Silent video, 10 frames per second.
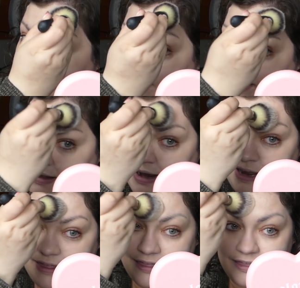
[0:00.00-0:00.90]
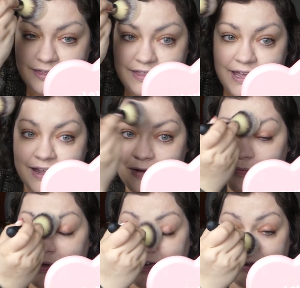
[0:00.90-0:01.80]
And I think
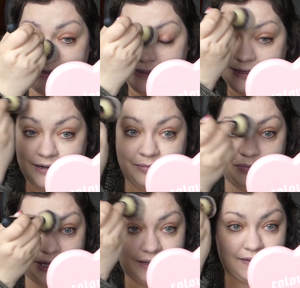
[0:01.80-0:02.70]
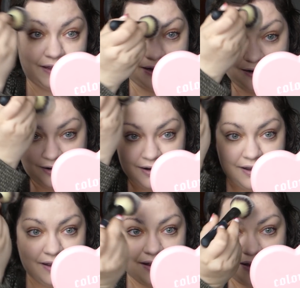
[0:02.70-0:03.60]
Becca's gonna be there.
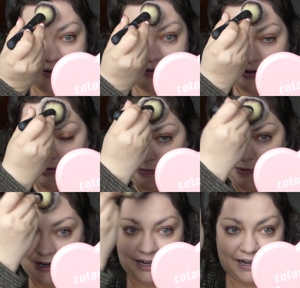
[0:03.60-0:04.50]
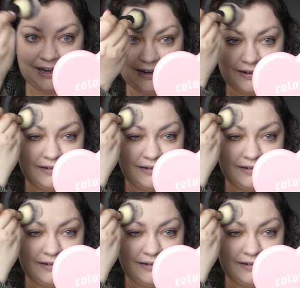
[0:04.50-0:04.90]
I don't know why.